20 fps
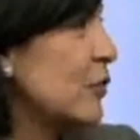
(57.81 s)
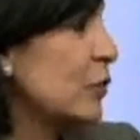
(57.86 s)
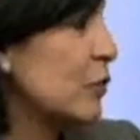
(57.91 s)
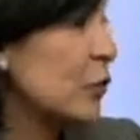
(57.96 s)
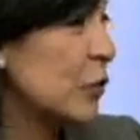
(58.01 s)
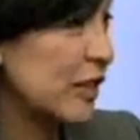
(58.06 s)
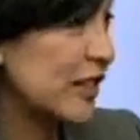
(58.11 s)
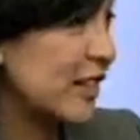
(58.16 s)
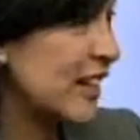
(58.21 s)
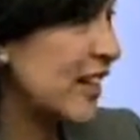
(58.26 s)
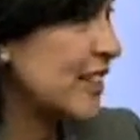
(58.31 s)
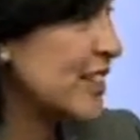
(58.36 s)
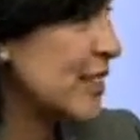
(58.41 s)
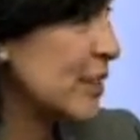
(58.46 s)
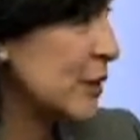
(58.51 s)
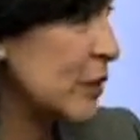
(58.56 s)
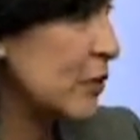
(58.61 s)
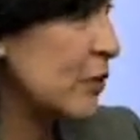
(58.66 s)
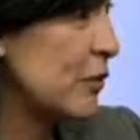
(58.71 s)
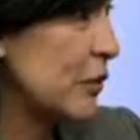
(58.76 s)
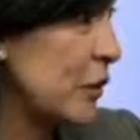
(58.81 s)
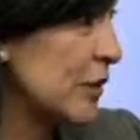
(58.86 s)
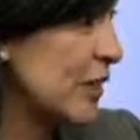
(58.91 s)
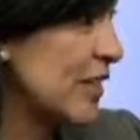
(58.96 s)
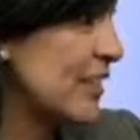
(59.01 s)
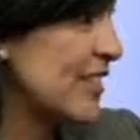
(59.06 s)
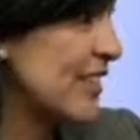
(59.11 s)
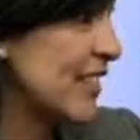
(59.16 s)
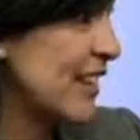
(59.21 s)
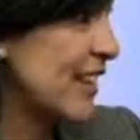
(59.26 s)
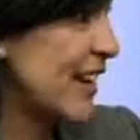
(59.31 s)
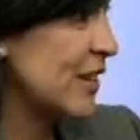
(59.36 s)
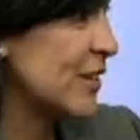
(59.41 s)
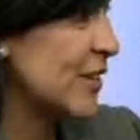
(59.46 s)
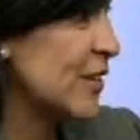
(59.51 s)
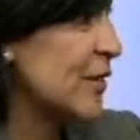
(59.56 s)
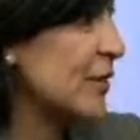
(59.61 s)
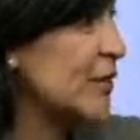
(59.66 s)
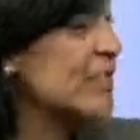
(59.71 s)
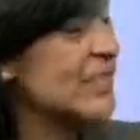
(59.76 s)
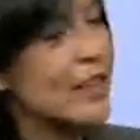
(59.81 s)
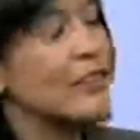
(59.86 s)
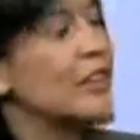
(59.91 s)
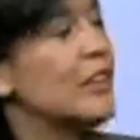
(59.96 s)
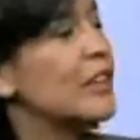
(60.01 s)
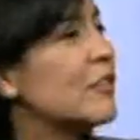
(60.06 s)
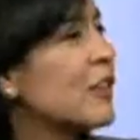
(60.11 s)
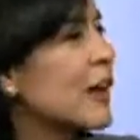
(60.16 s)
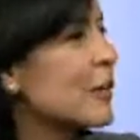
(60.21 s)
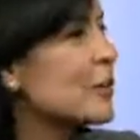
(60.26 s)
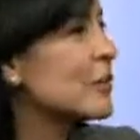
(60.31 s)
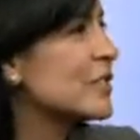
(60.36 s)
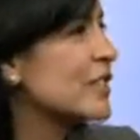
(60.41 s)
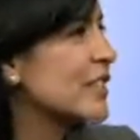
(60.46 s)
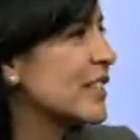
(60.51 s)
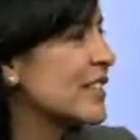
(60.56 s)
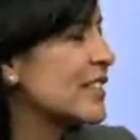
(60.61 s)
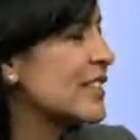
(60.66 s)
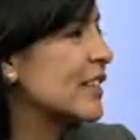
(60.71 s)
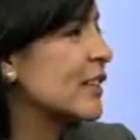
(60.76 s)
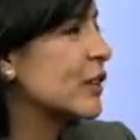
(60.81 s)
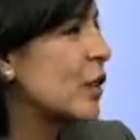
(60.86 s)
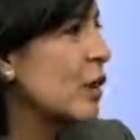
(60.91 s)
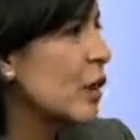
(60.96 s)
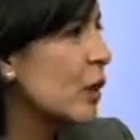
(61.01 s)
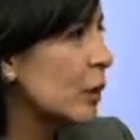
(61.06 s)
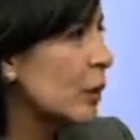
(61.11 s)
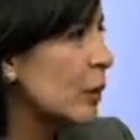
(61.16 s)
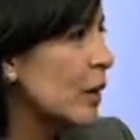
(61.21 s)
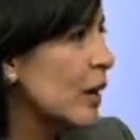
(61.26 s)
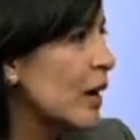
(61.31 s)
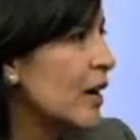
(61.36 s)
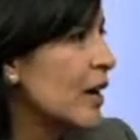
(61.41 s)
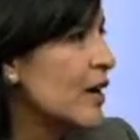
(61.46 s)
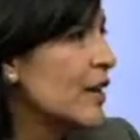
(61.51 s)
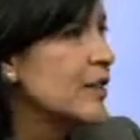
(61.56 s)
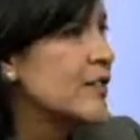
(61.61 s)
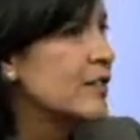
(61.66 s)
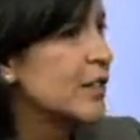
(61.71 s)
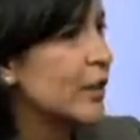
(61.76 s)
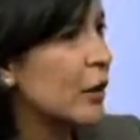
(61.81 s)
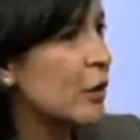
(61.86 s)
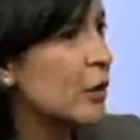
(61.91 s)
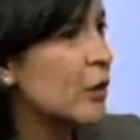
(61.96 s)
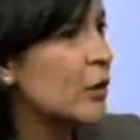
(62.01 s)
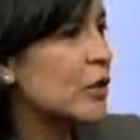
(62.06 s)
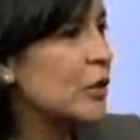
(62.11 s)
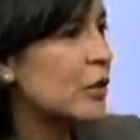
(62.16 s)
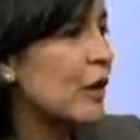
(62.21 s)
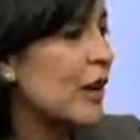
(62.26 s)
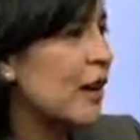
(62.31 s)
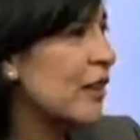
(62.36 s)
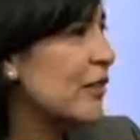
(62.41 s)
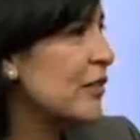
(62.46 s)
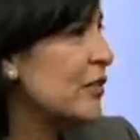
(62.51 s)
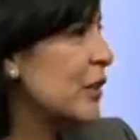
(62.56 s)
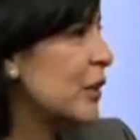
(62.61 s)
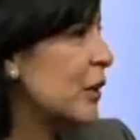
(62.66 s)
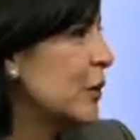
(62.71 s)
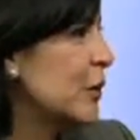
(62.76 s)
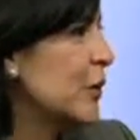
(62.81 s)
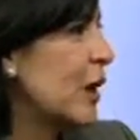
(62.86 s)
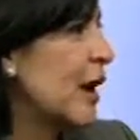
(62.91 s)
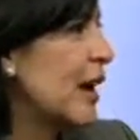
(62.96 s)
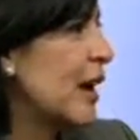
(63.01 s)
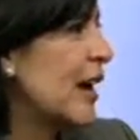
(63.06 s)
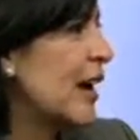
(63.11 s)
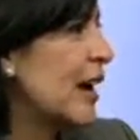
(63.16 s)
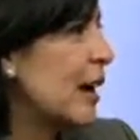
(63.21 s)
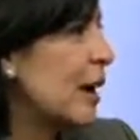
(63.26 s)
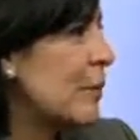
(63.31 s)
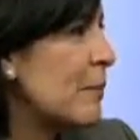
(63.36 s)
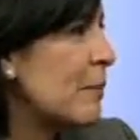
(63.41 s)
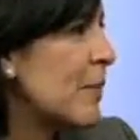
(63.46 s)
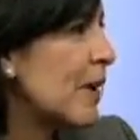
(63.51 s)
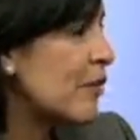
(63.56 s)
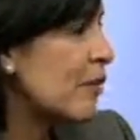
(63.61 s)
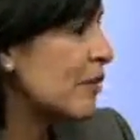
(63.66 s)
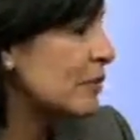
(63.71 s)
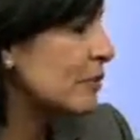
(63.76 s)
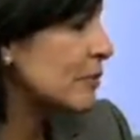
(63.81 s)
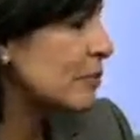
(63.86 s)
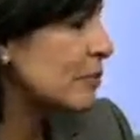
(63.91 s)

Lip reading: 49-0 vote in City Council, 75% said no. So you have, a